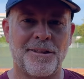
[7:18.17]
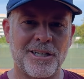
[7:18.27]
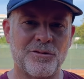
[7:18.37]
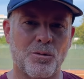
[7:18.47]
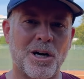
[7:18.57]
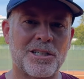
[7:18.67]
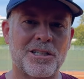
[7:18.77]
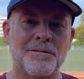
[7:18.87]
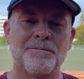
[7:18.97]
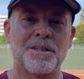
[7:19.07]
Thanks for
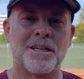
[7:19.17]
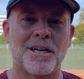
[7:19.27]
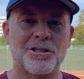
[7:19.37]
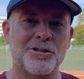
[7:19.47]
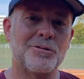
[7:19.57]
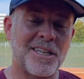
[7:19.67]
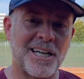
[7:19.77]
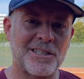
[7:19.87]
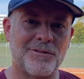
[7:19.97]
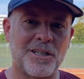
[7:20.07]
watching. I'll see you in the
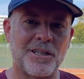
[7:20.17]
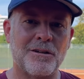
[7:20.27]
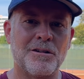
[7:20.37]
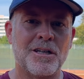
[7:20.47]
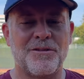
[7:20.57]
next video.